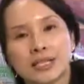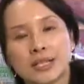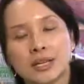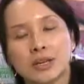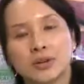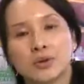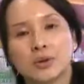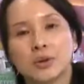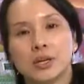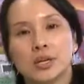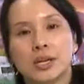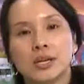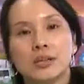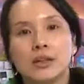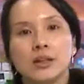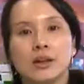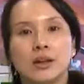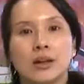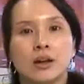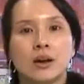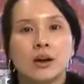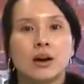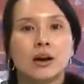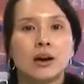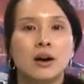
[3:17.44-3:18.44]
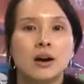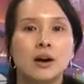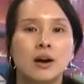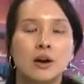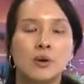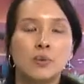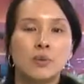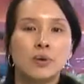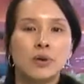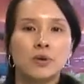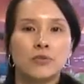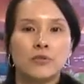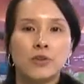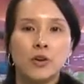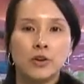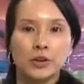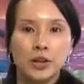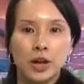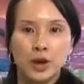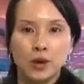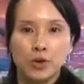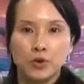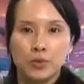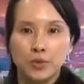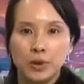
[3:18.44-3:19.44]
ingredient for
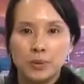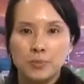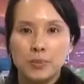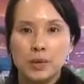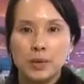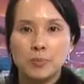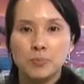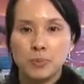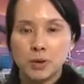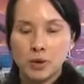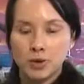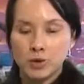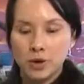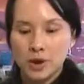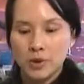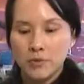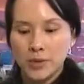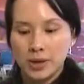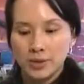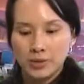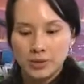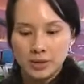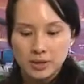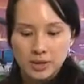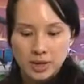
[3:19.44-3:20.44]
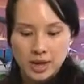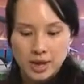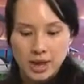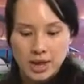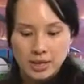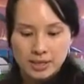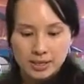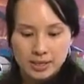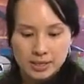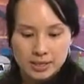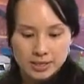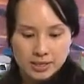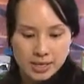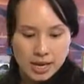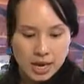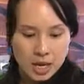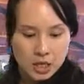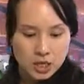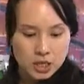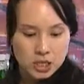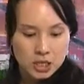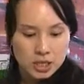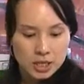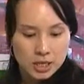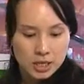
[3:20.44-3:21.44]
the creamy puree wonder, and it's
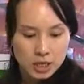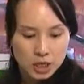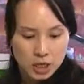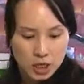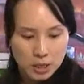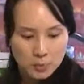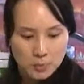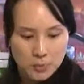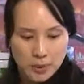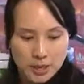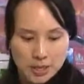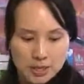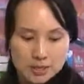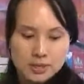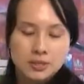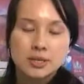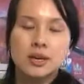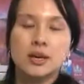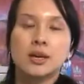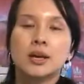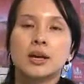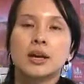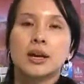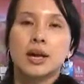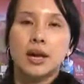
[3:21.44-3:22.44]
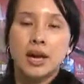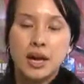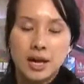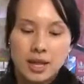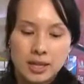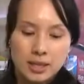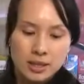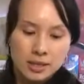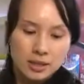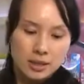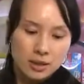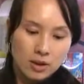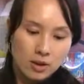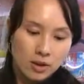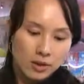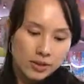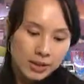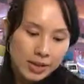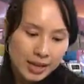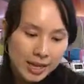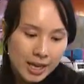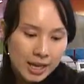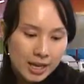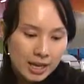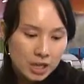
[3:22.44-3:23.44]
actually chickpeas. And on
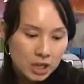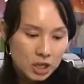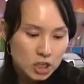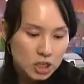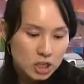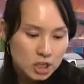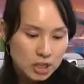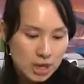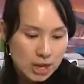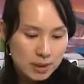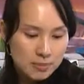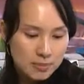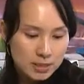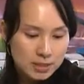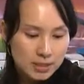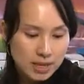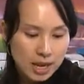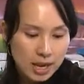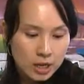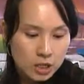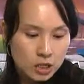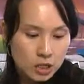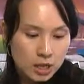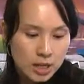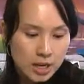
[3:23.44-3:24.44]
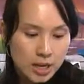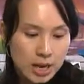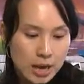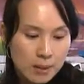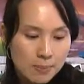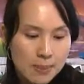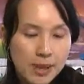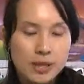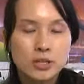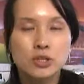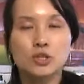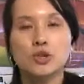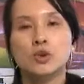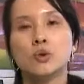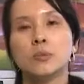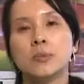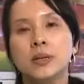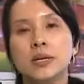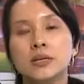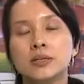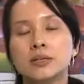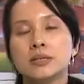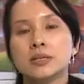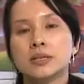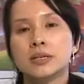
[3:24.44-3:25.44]
the English name is actually garbanzo
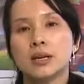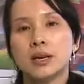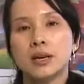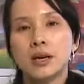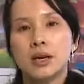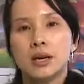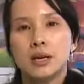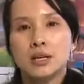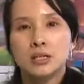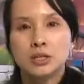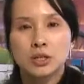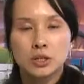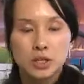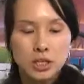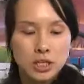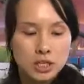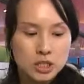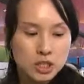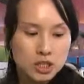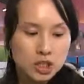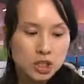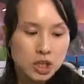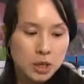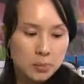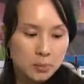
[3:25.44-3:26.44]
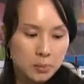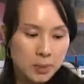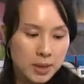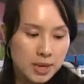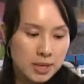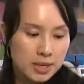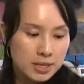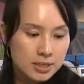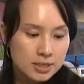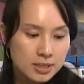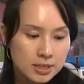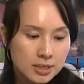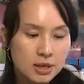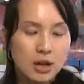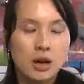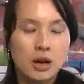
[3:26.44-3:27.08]
beans. So this chickpeas